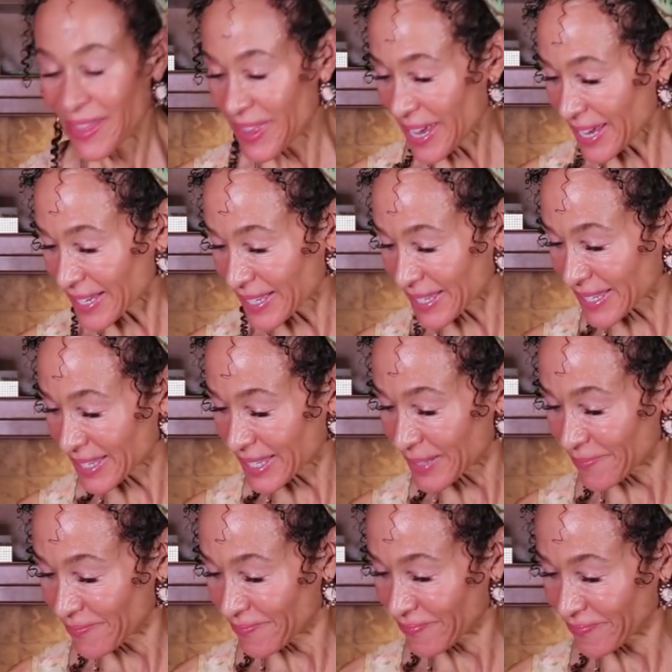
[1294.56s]
This
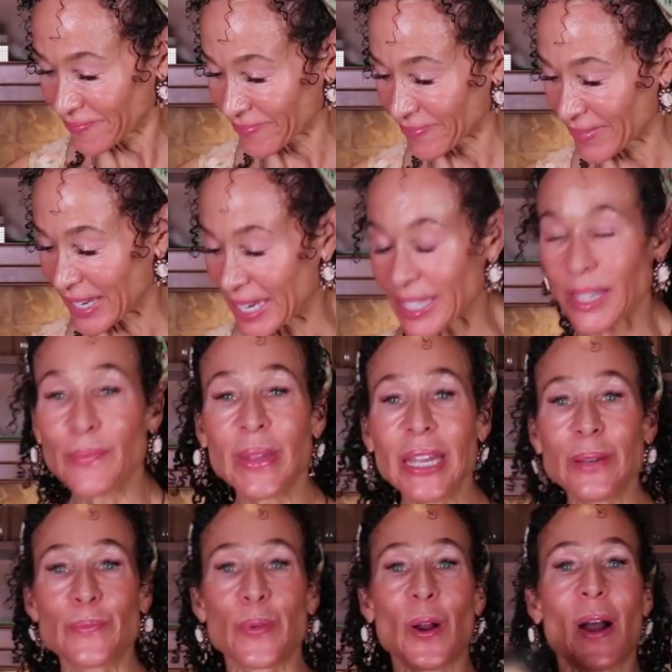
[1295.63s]
is a
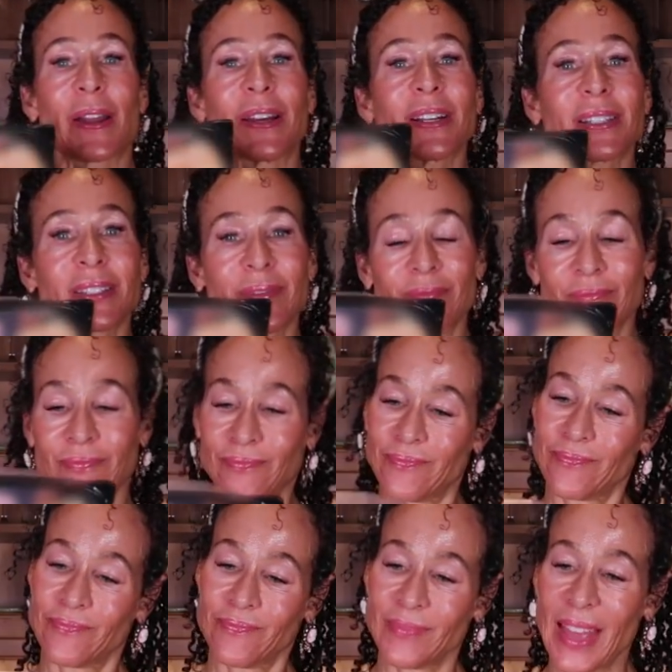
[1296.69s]
meat product,
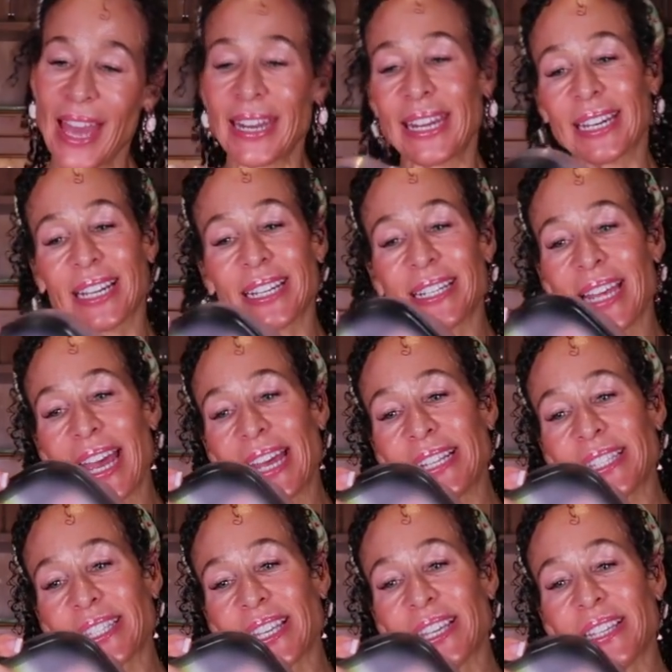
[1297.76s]
and it
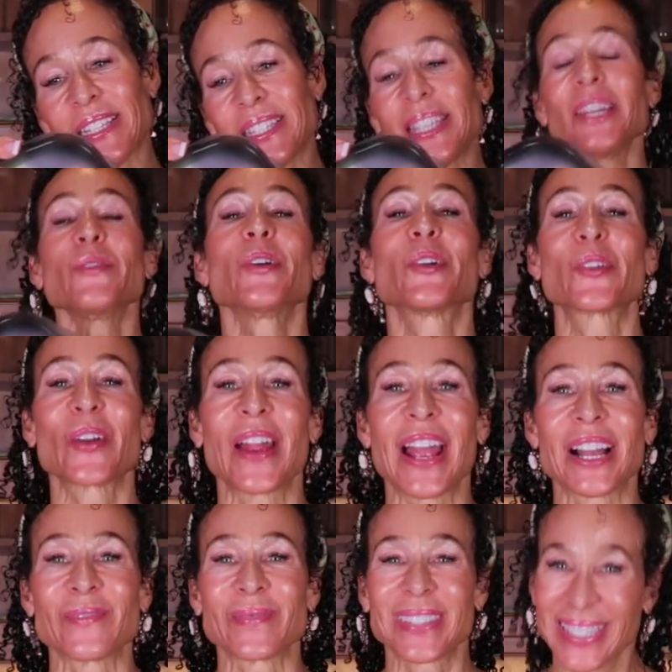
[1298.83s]
contains 0
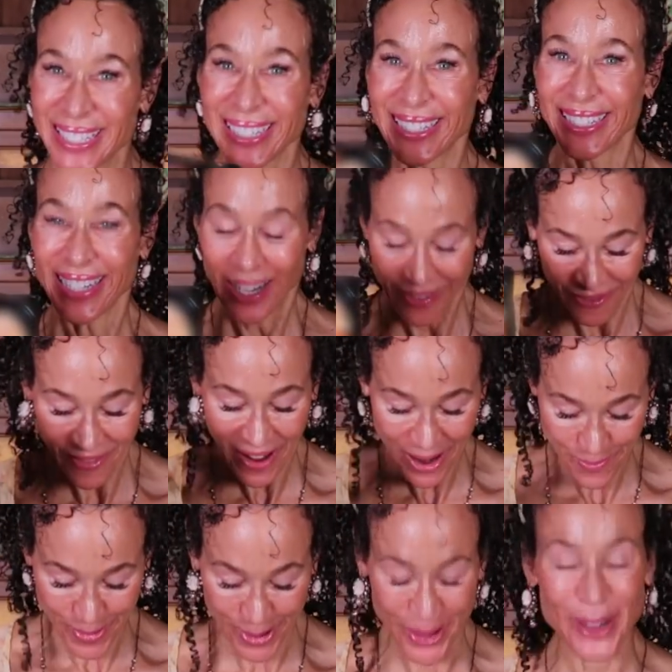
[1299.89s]
grams of
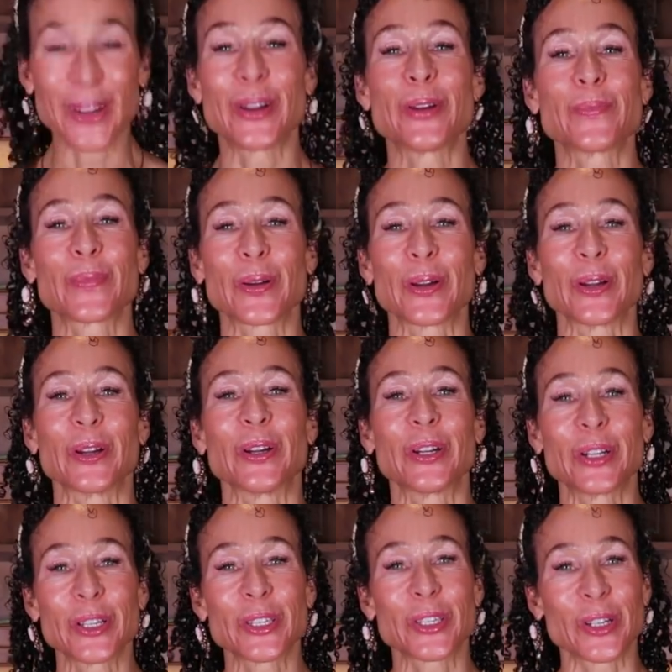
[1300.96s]
fiber per
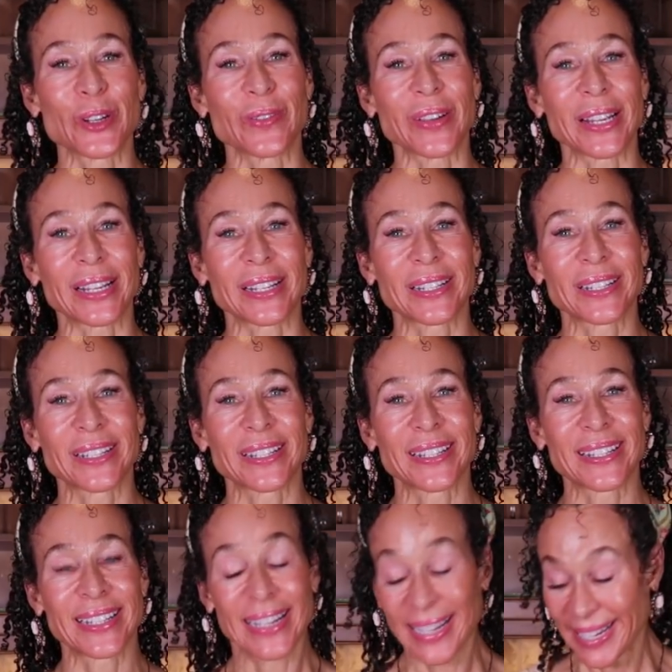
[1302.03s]
serving.
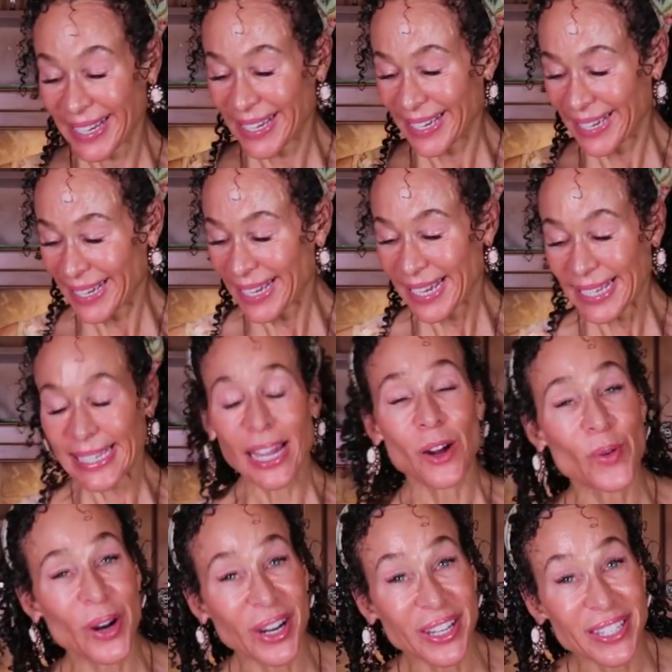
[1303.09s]
See how
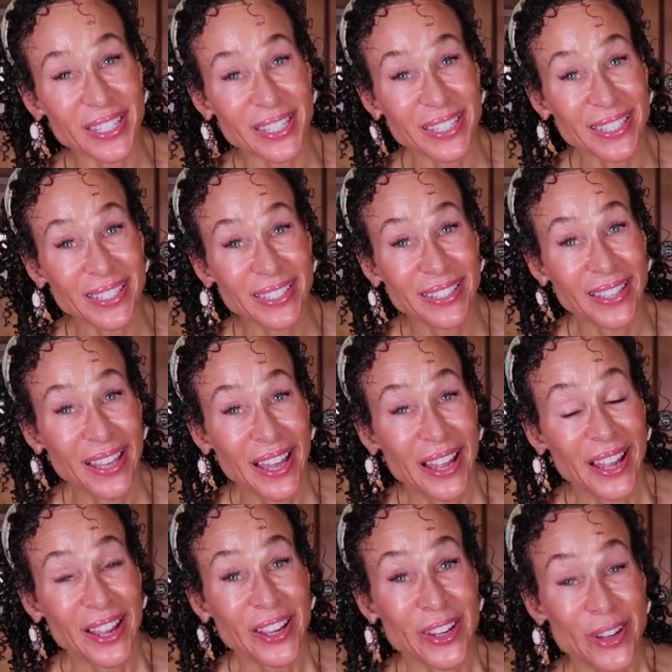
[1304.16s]
it works?
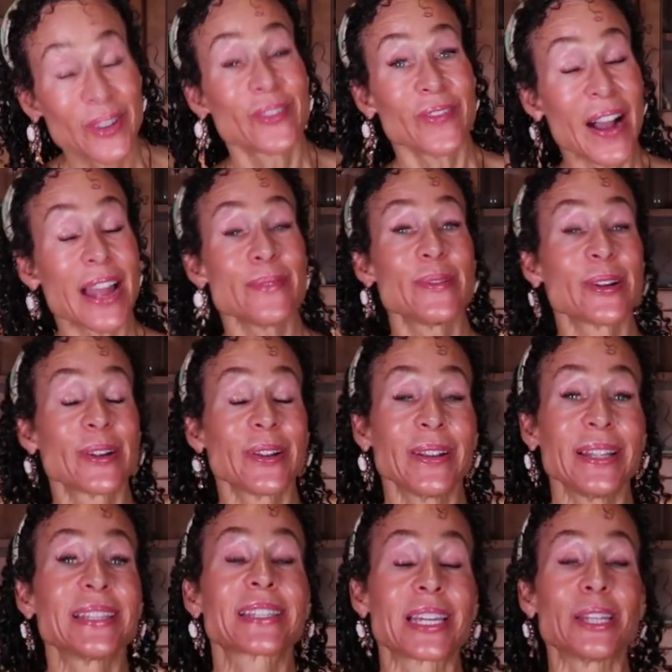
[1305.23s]
Your fiber
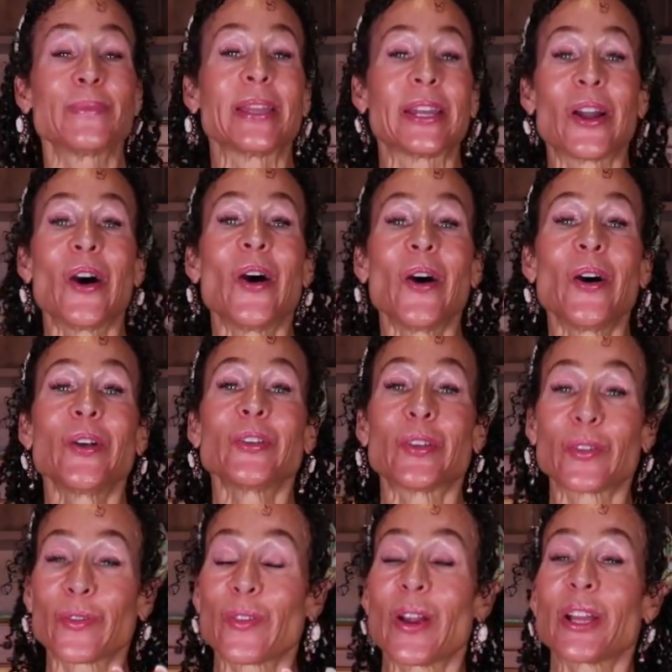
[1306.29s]
is going to be in all
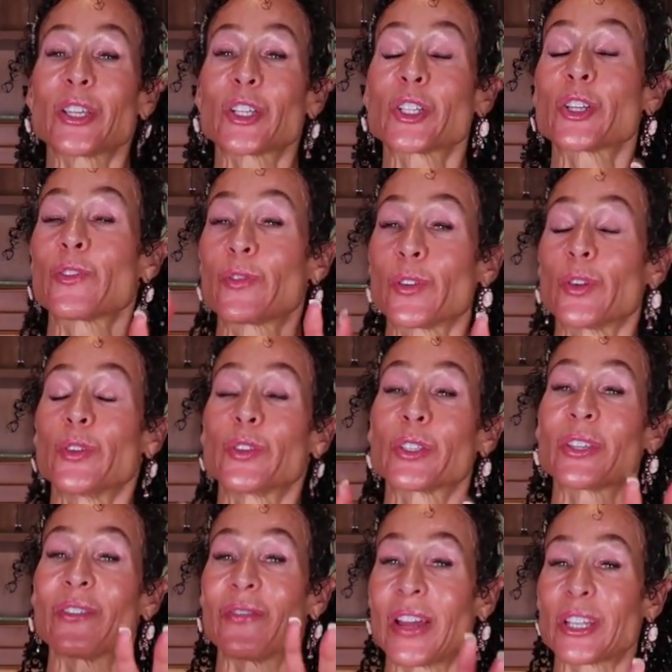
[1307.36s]
your fresh
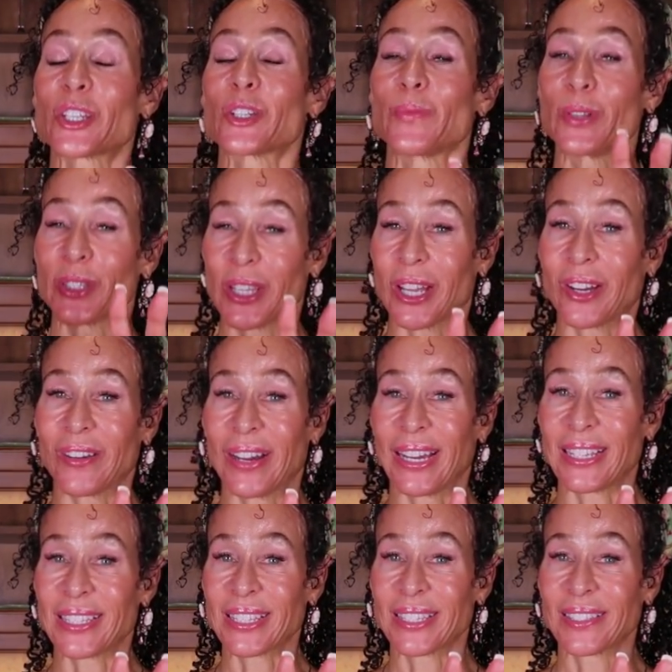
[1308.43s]
fruits, vegetables, and
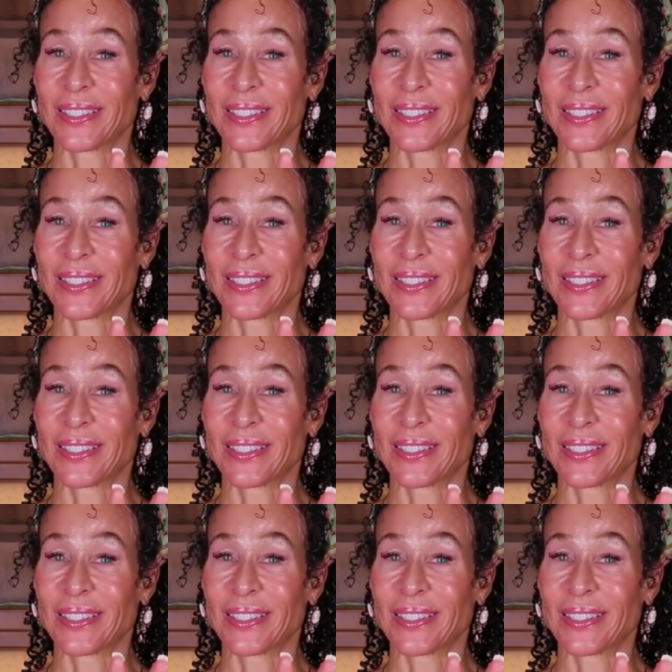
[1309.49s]
grains.